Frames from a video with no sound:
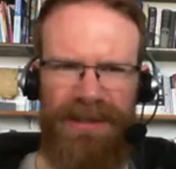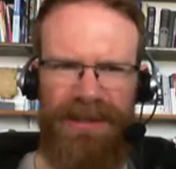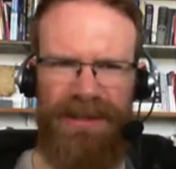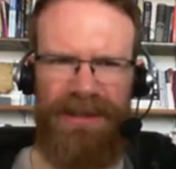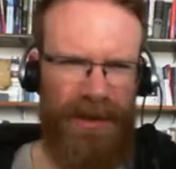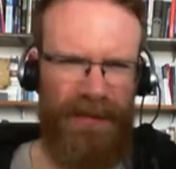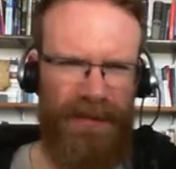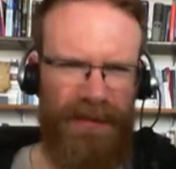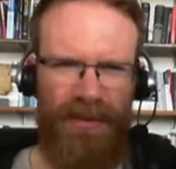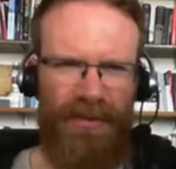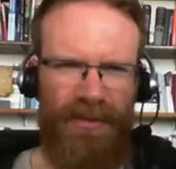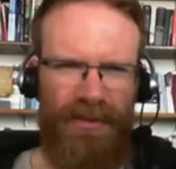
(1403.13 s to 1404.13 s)
of, of,
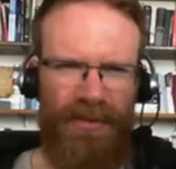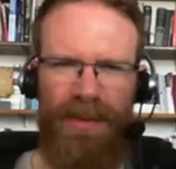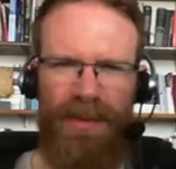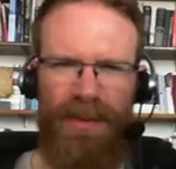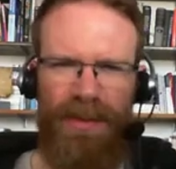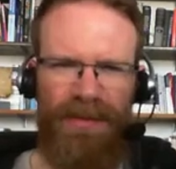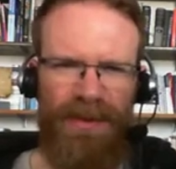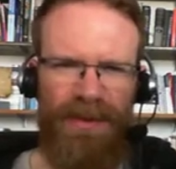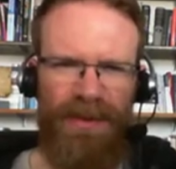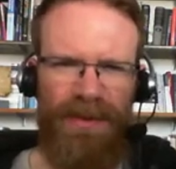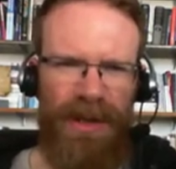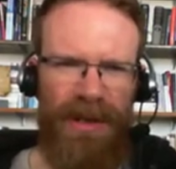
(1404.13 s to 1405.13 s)
cuneiform text that would
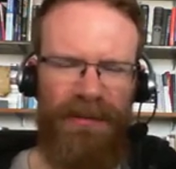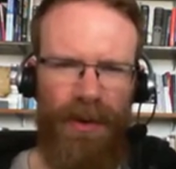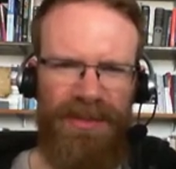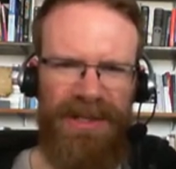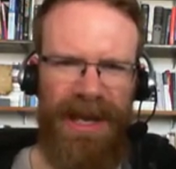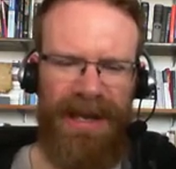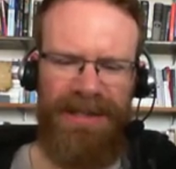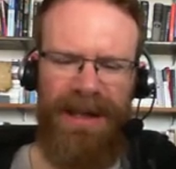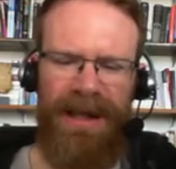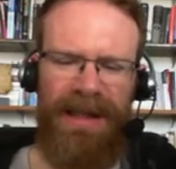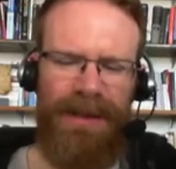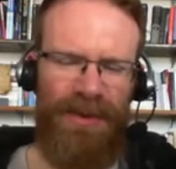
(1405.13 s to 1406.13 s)
tell us what happened
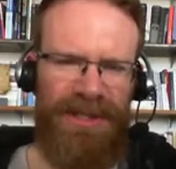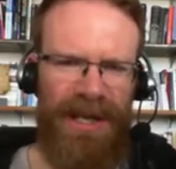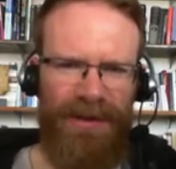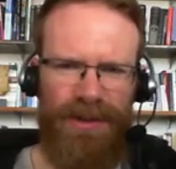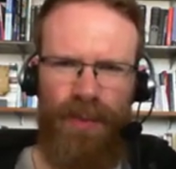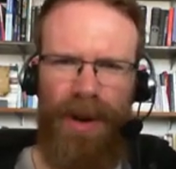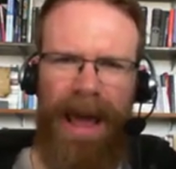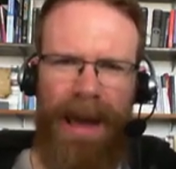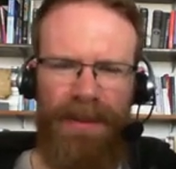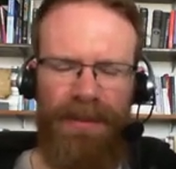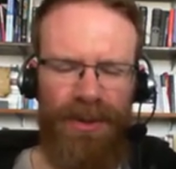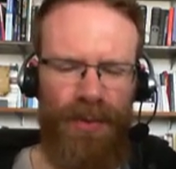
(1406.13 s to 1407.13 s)
between this part and this part.
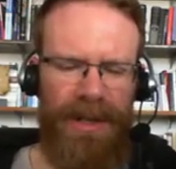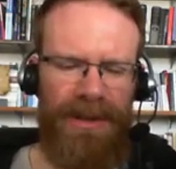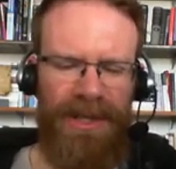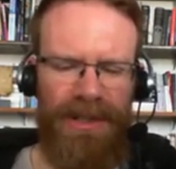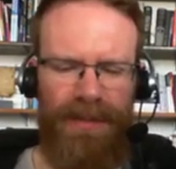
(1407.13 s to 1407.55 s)
And we